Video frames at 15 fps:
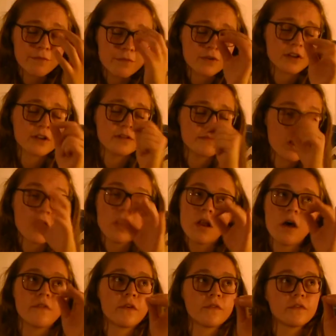For the
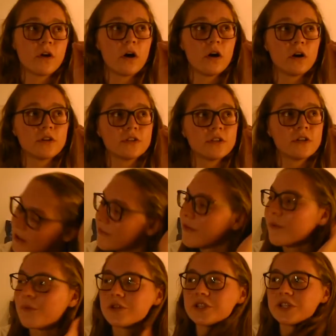love of God, if
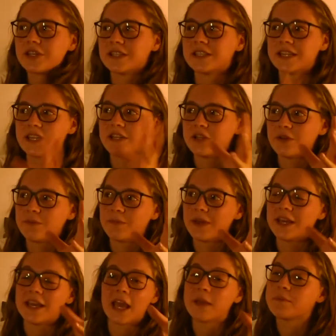I want to continue
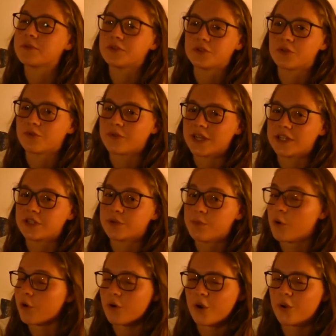being able to read
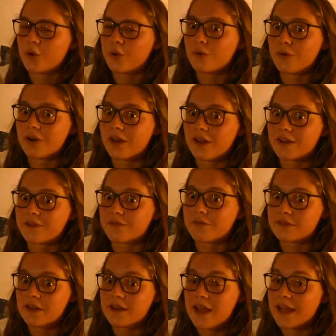tomorrow or like
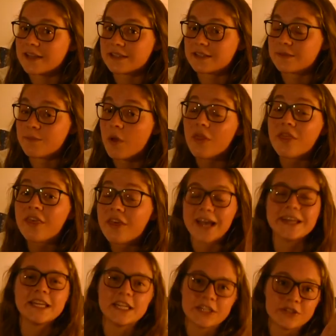the next month, I
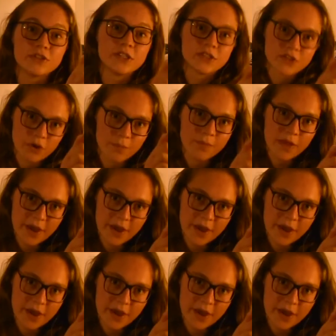need to stop